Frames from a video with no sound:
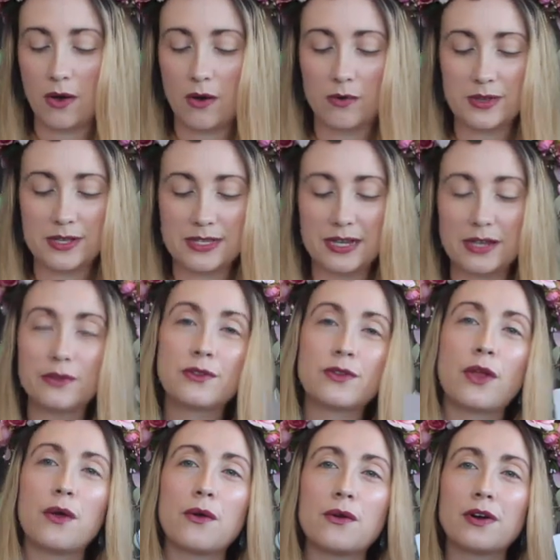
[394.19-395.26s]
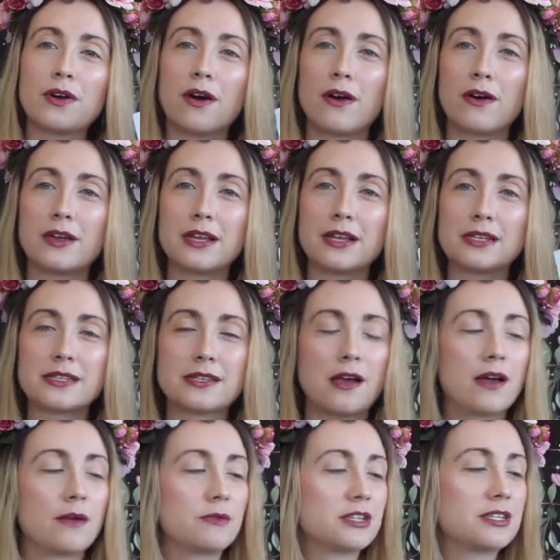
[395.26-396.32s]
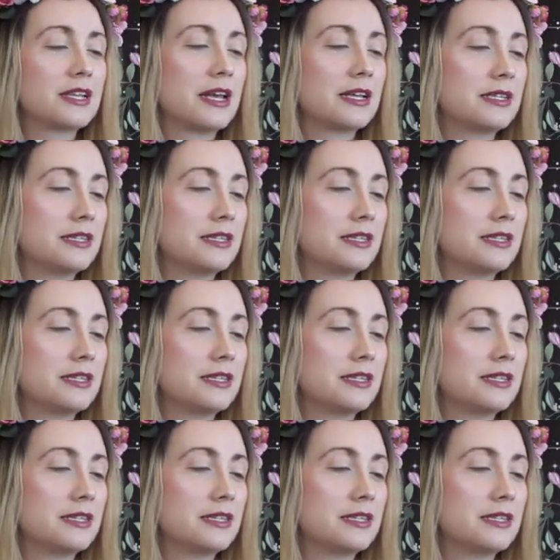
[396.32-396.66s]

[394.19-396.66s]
Oh, there's a little note card inside which says,